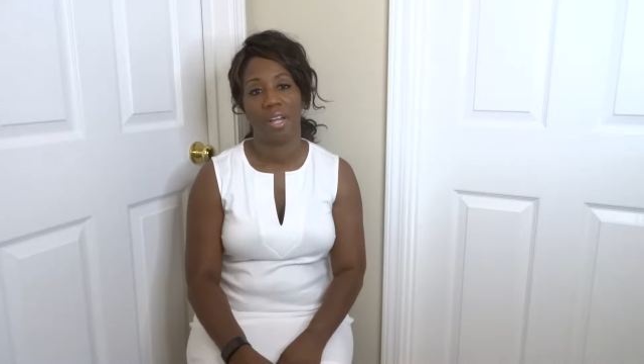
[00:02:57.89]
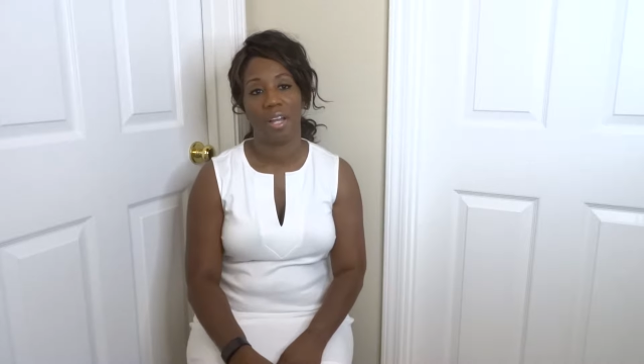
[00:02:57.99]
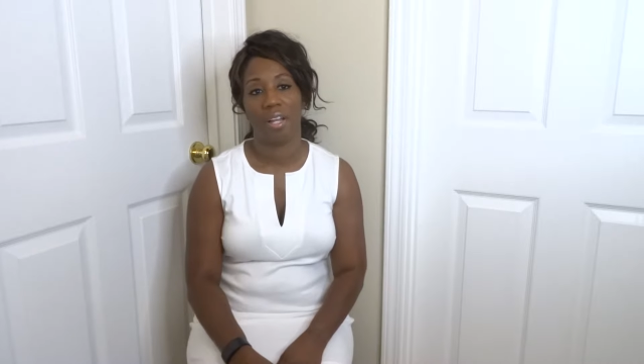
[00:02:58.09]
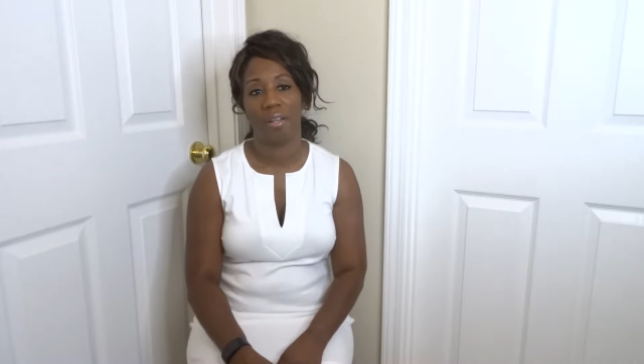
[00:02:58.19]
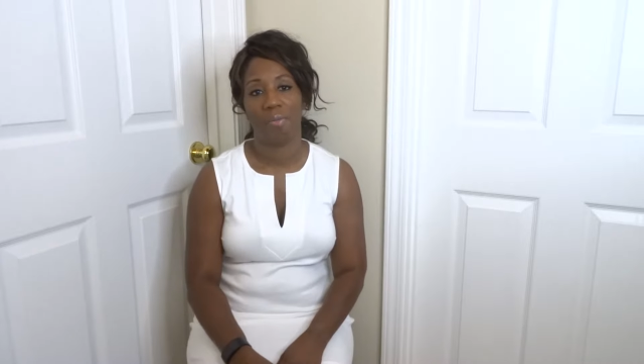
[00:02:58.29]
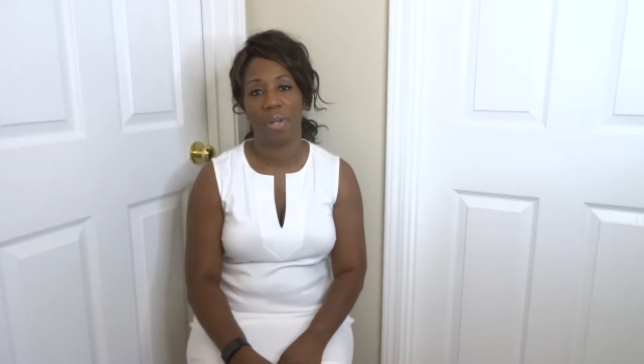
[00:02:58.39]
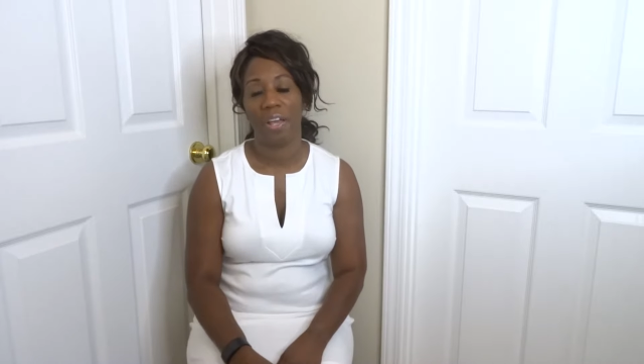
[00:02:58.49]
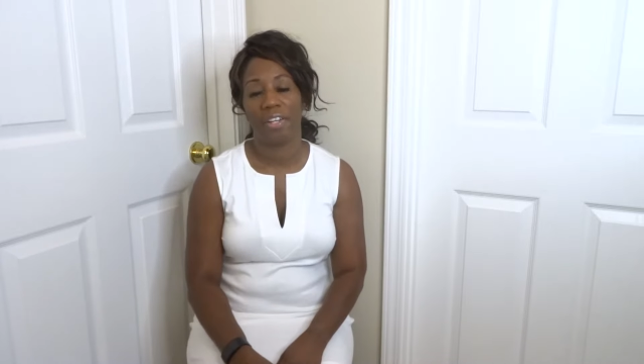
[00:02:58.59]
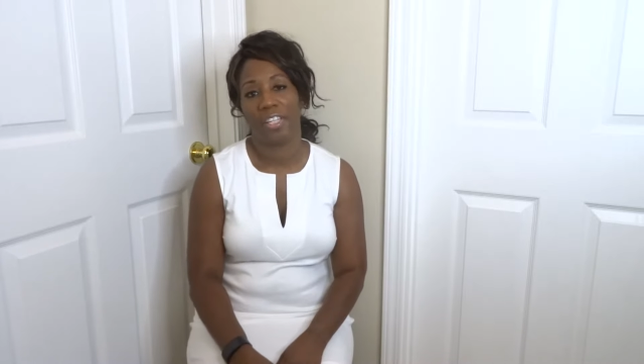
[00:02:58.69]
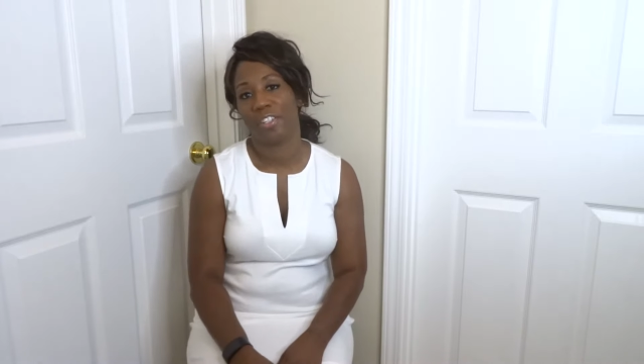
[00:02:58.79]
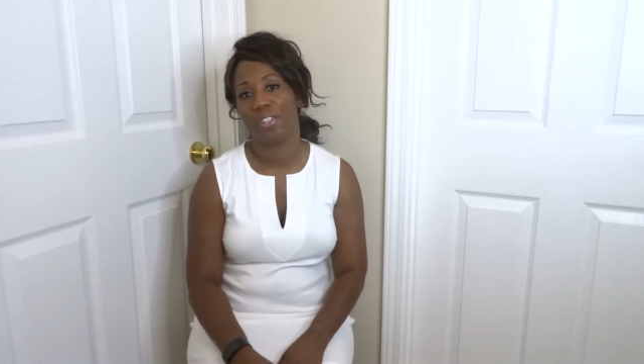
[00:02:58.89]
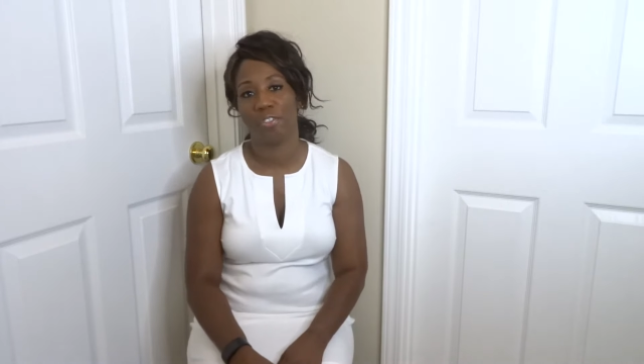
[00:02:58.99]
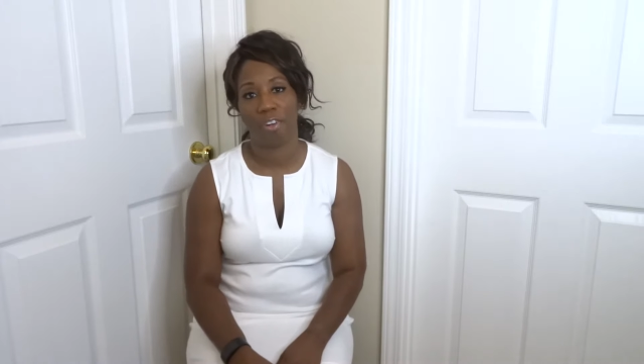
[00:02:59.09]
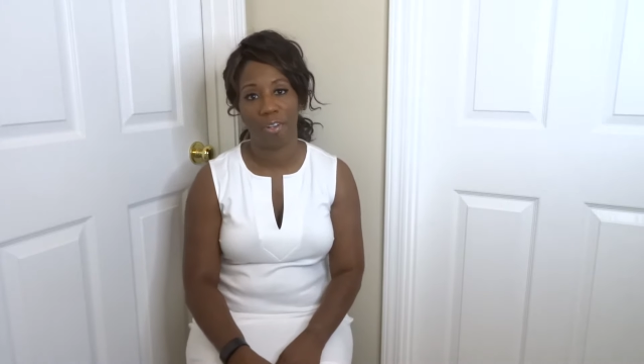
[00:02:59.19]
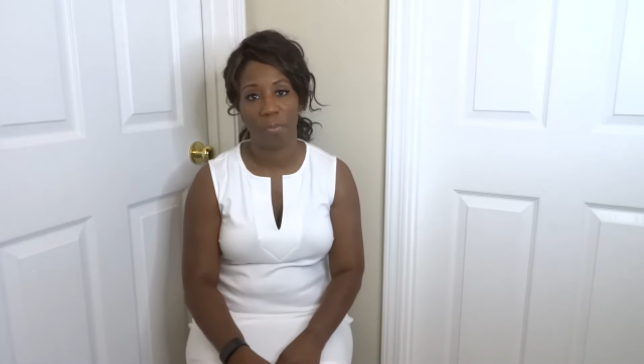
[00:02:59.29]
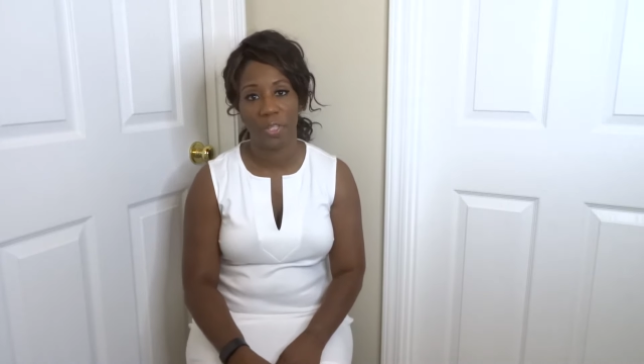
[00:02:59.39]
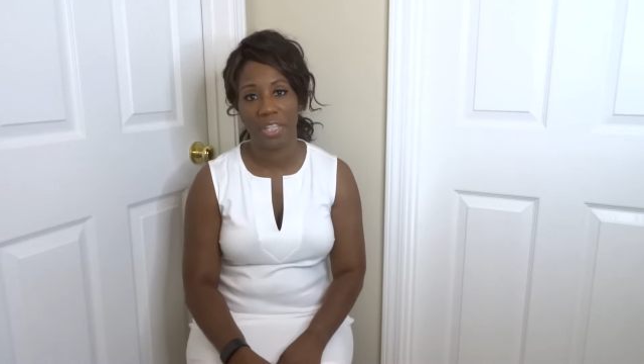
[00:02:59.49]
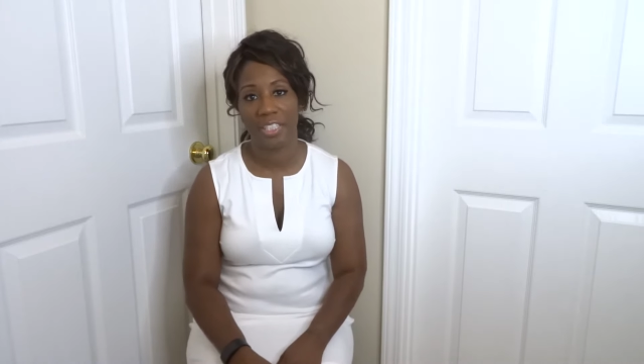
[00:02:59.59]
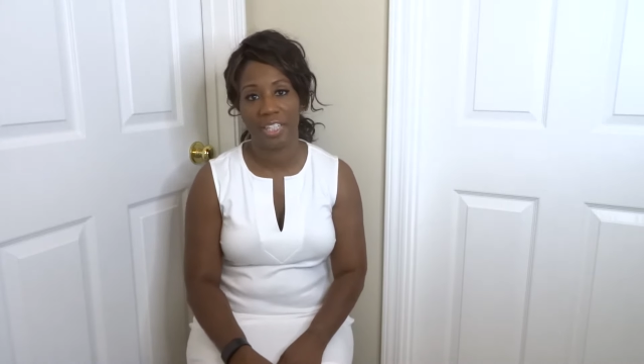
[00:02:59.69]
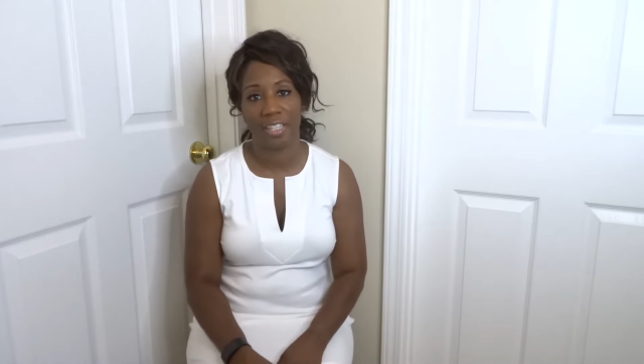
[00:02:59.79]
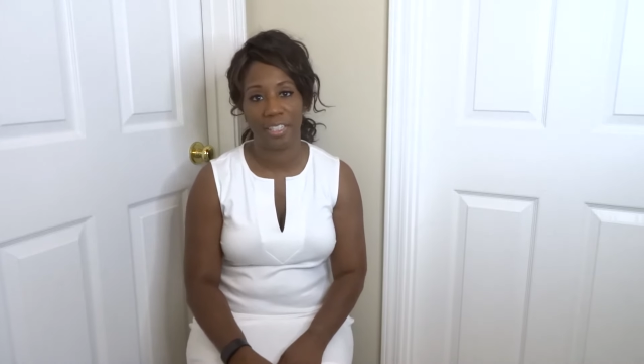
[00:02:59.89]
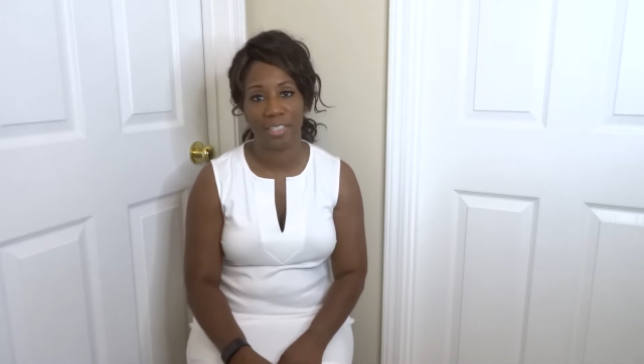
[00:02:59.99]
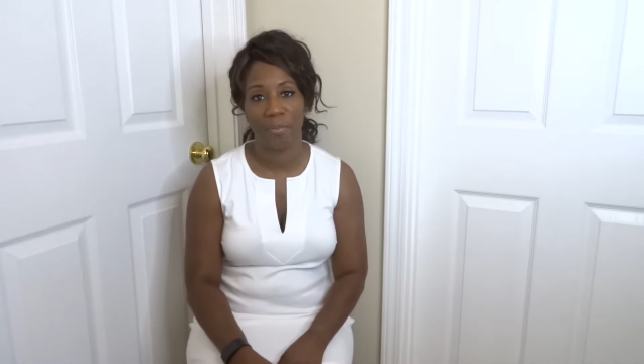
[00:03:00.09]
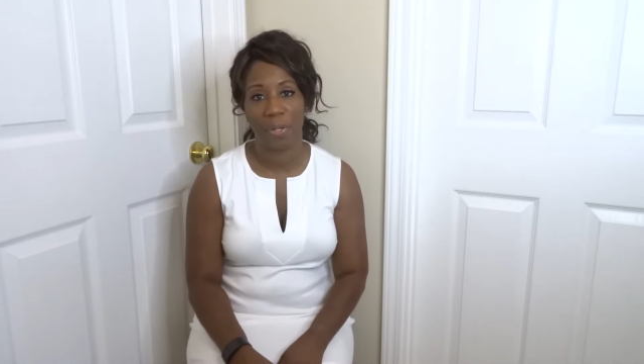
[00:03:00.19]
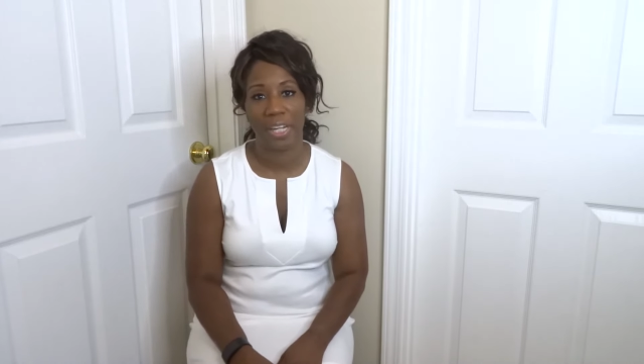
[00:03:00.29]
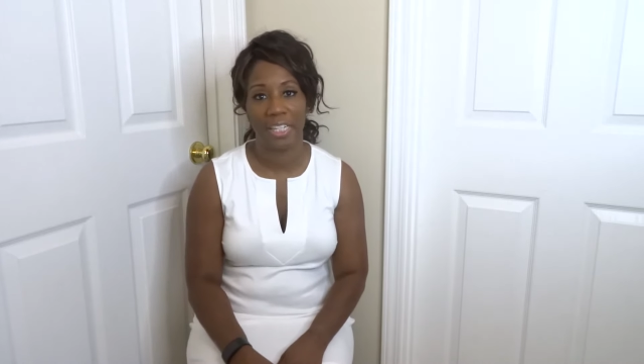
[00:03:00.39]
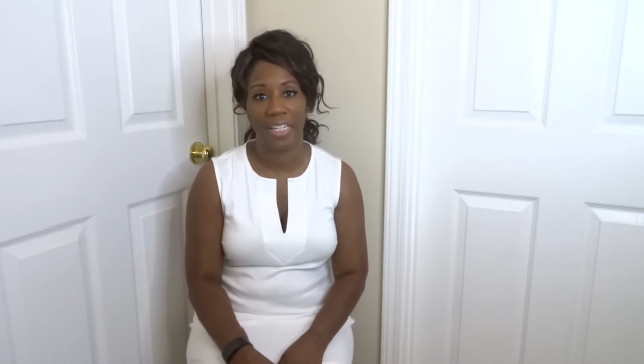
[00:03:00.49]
Um, how can you go wrong with selling somebody